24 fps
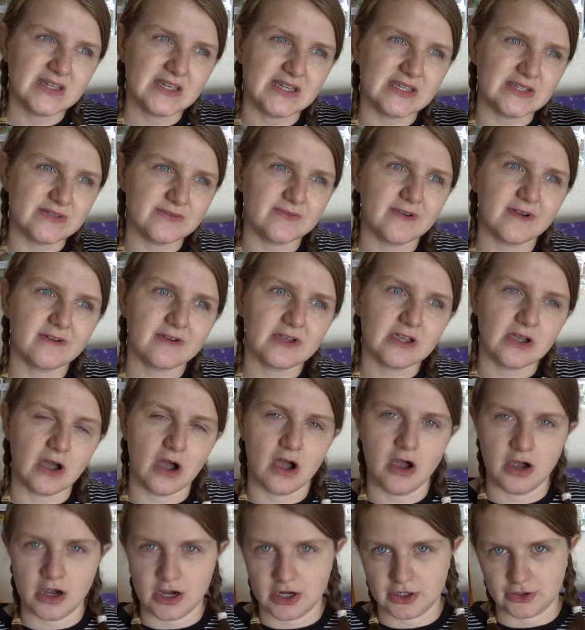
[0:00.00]
it's very
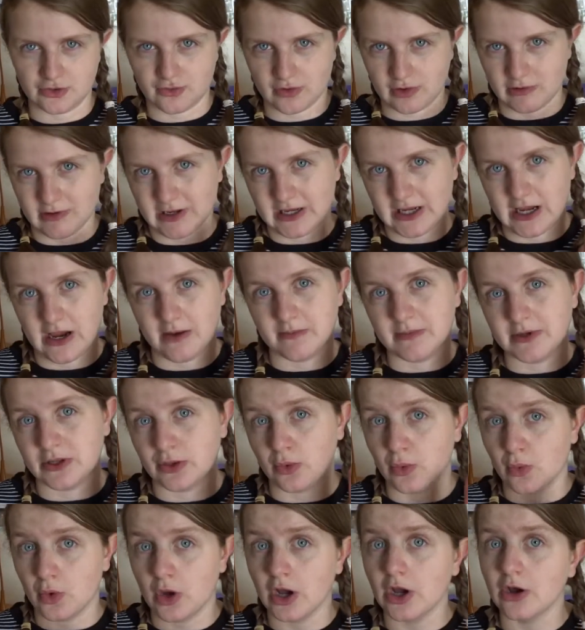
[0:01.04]
hard growing up in a
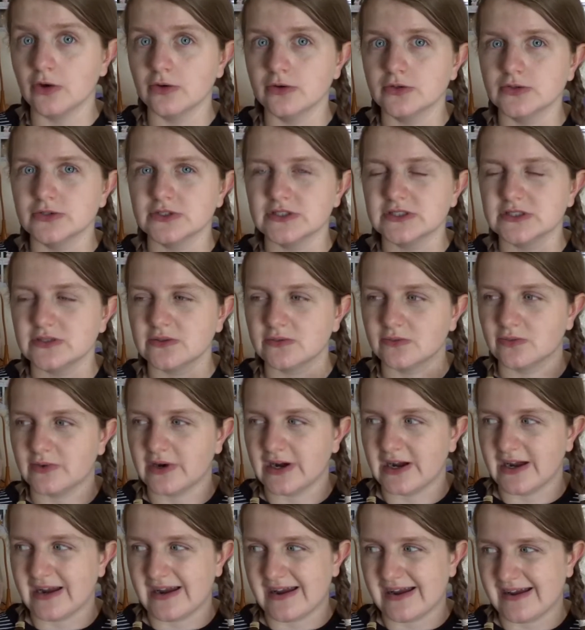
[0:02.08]
world
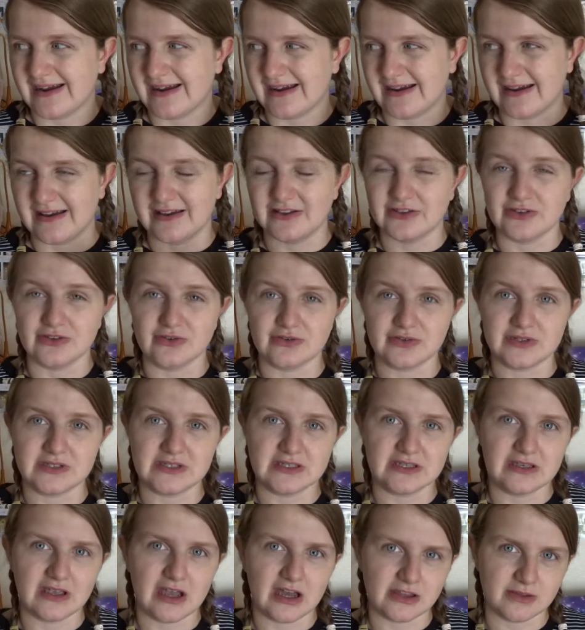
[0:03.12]
where you
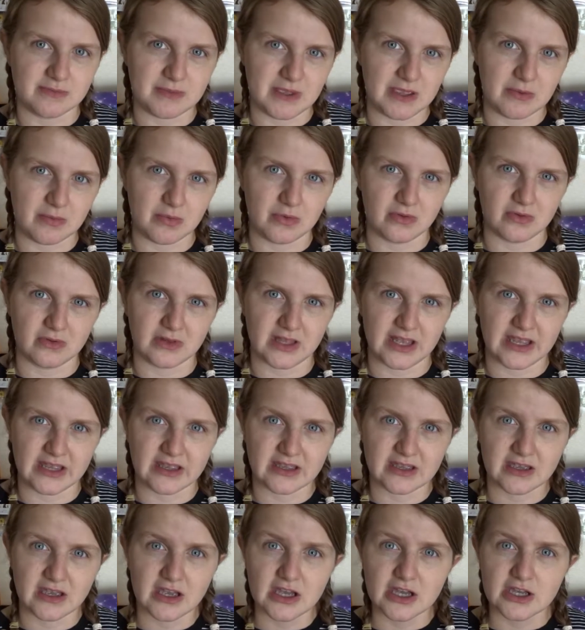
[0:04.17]
see other people
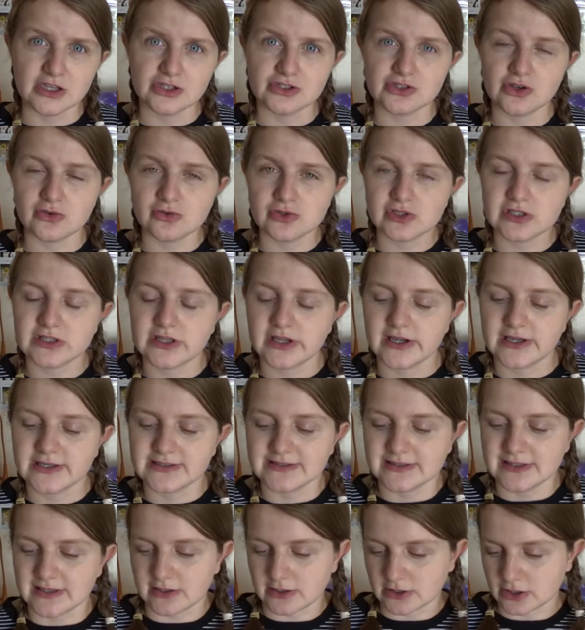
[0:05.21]
like
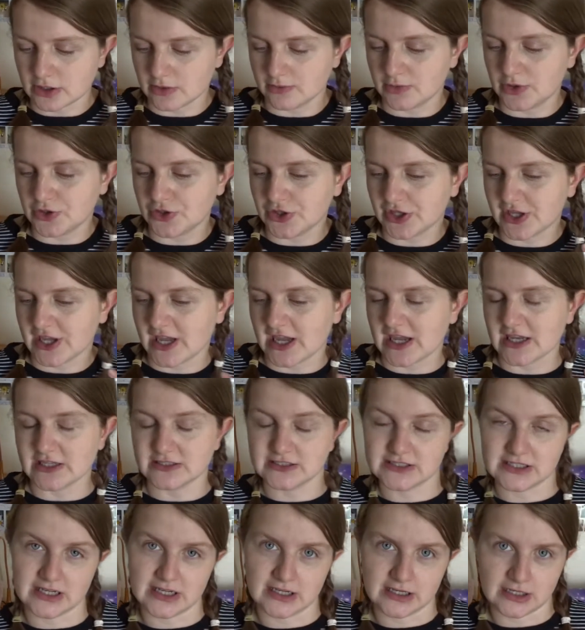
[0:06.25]
socializing and
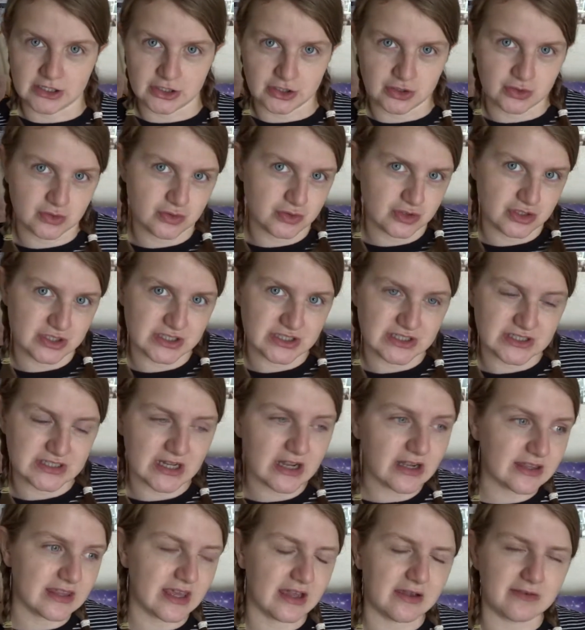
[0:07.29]
communicating, and you're just
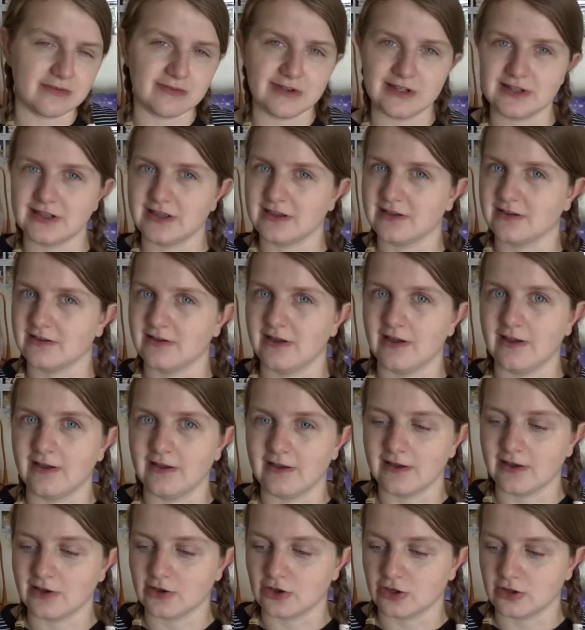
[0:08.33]
stuck there reading
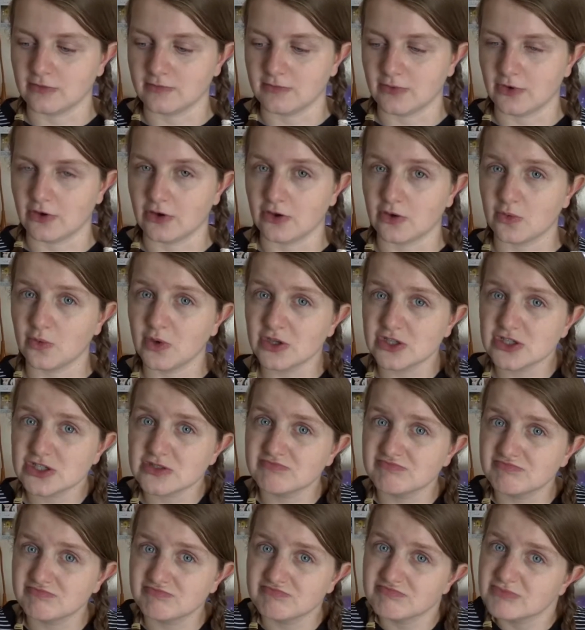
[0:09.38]
a good book, which,
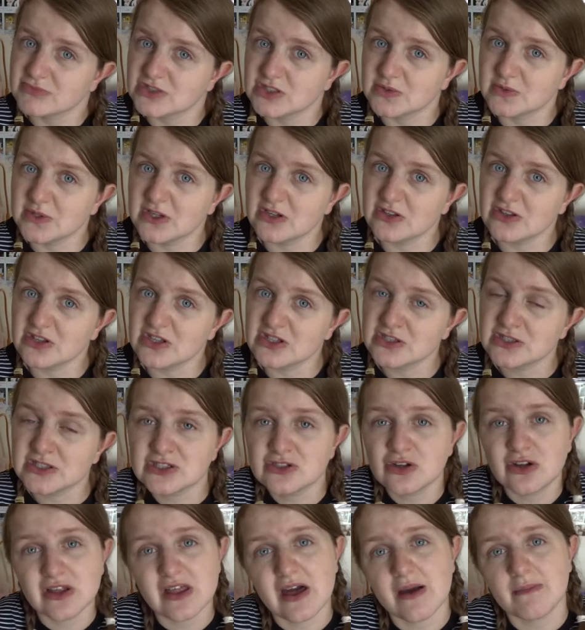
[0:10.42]
to be honest, is
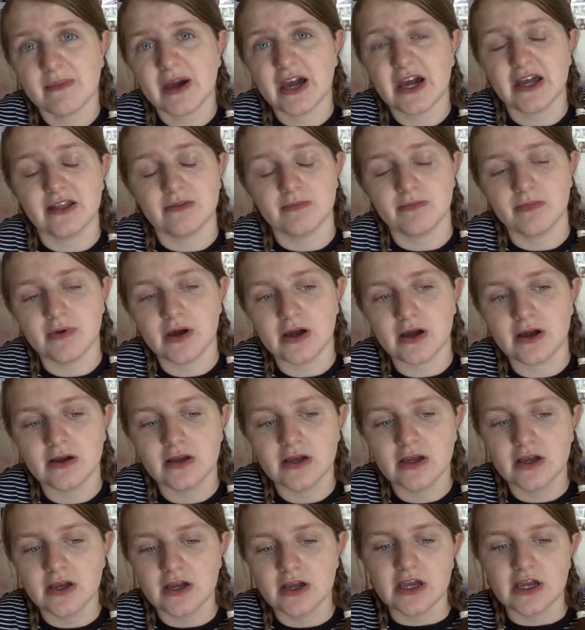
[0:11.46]
not that bad, but
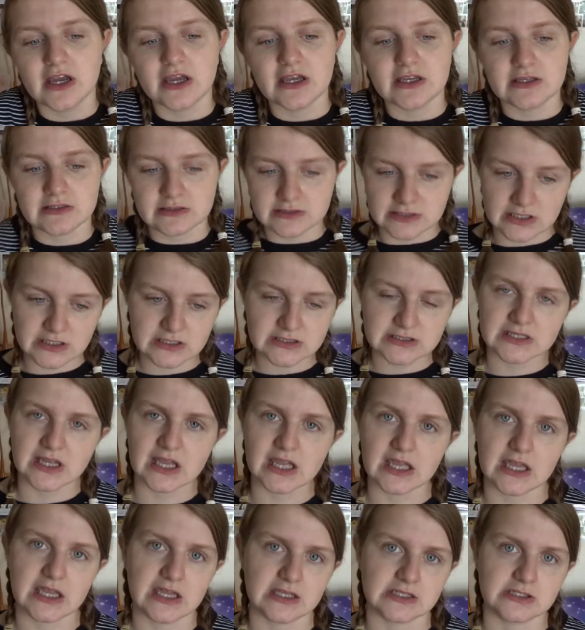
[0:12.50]
it does
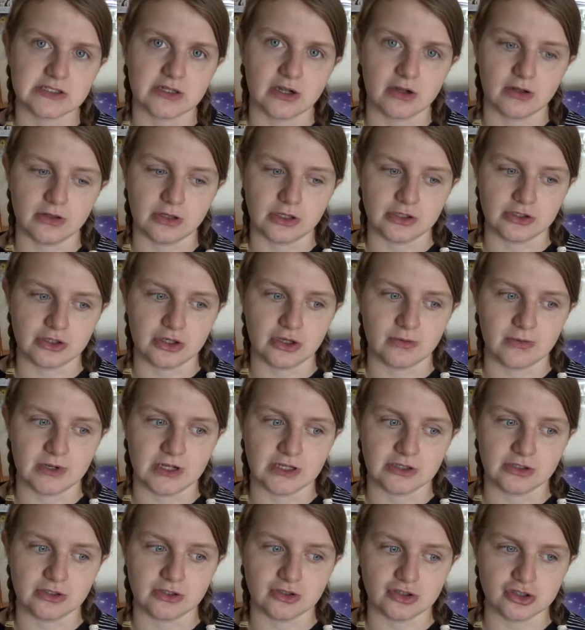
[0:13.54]
take its toll on you,
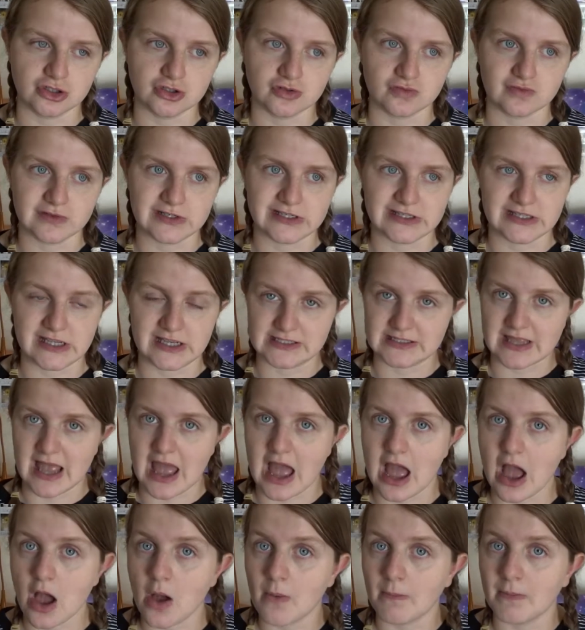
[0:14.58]
and you do realize
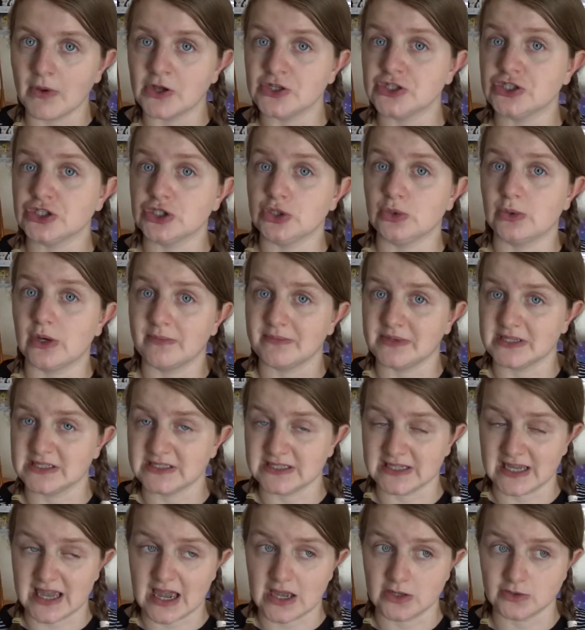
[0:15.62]
how much you are
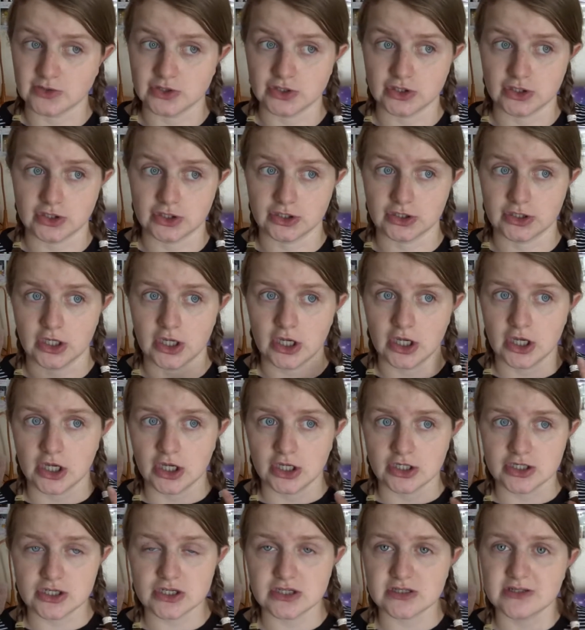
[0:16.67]
missing out on.
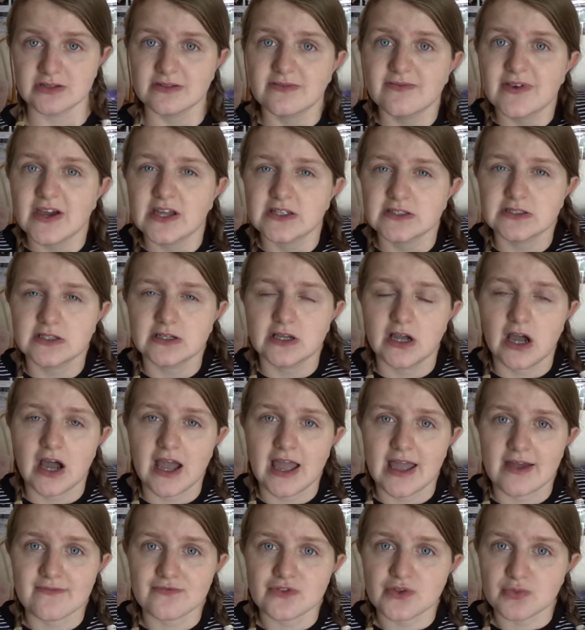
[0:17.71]
Due to the fact that I
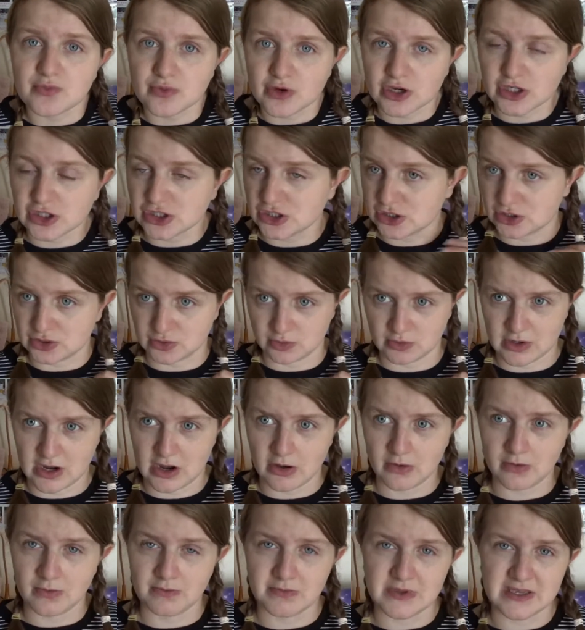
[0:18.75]
have depression as
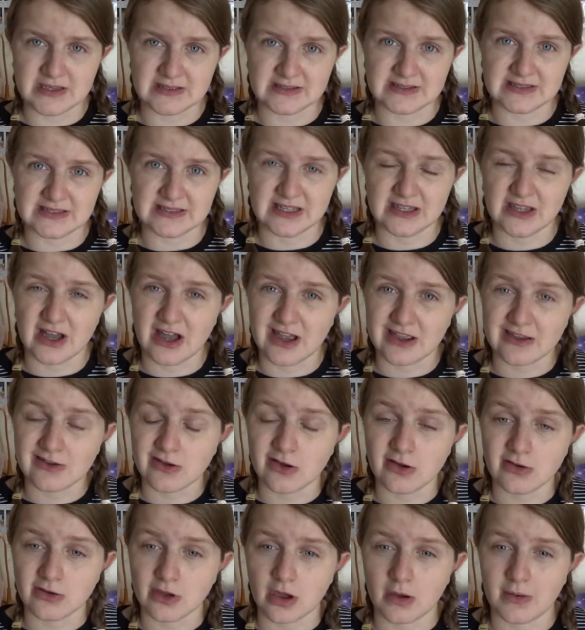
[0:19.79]
well, means that I
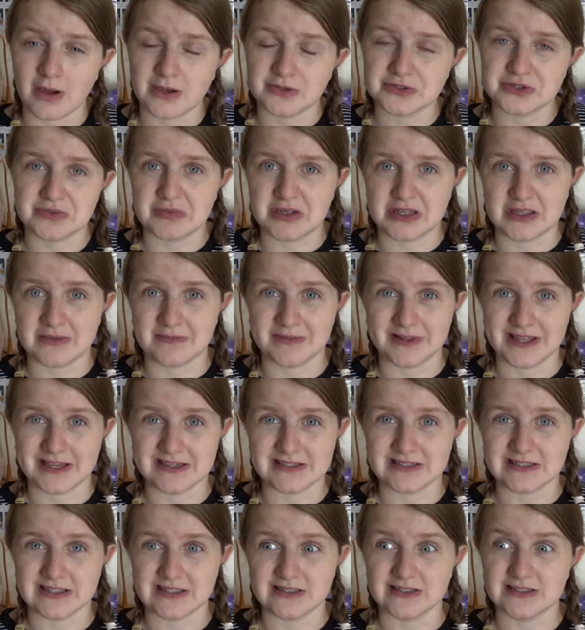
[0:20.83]
can't go out to many
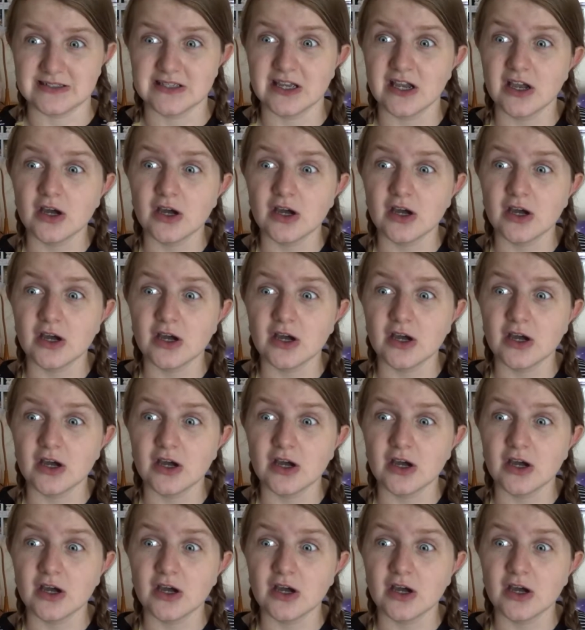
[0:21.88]
places.